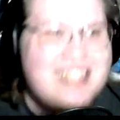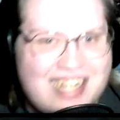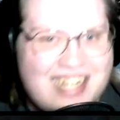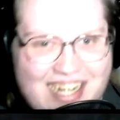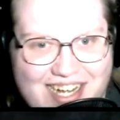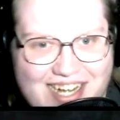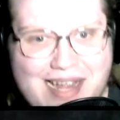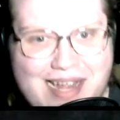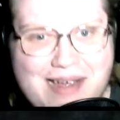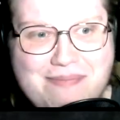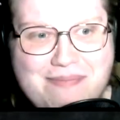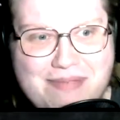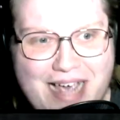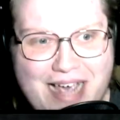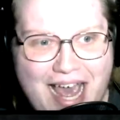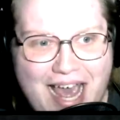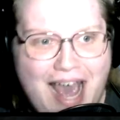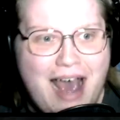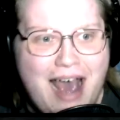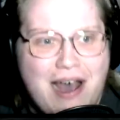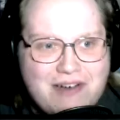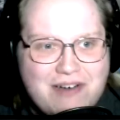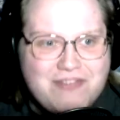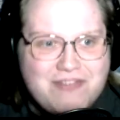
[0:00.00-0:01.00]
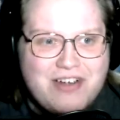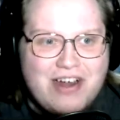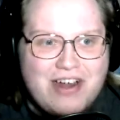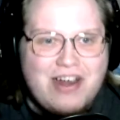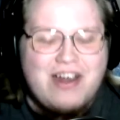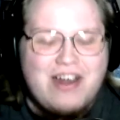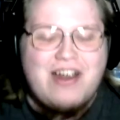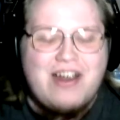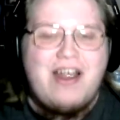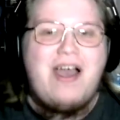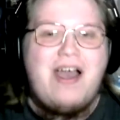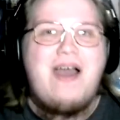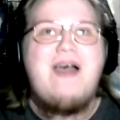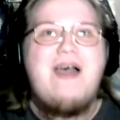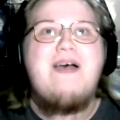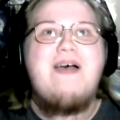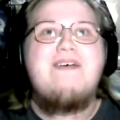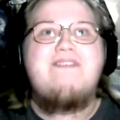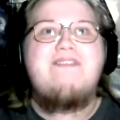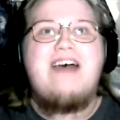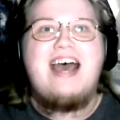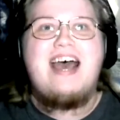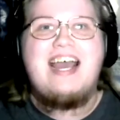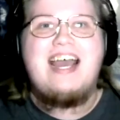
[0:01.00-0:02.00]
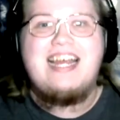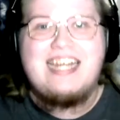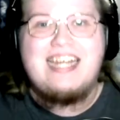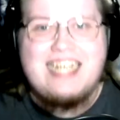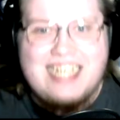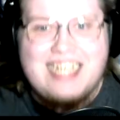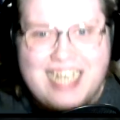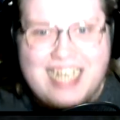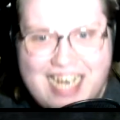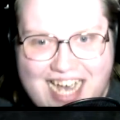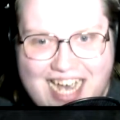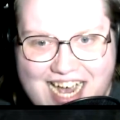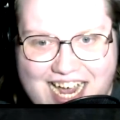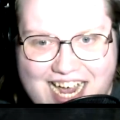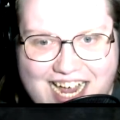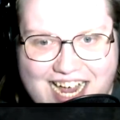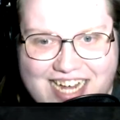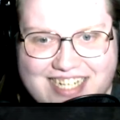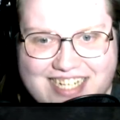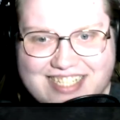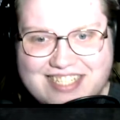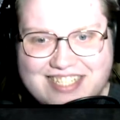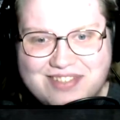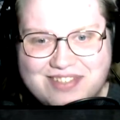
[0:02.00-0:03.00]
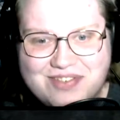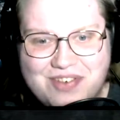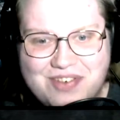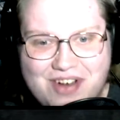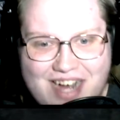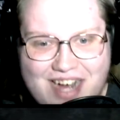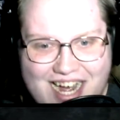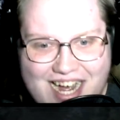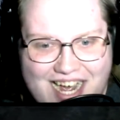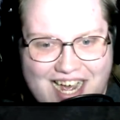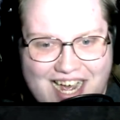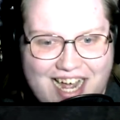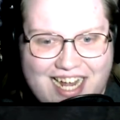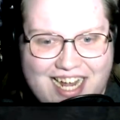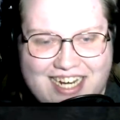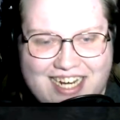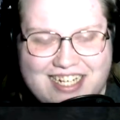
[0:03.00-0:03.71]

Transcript: clip ever! Oh my gosh! What?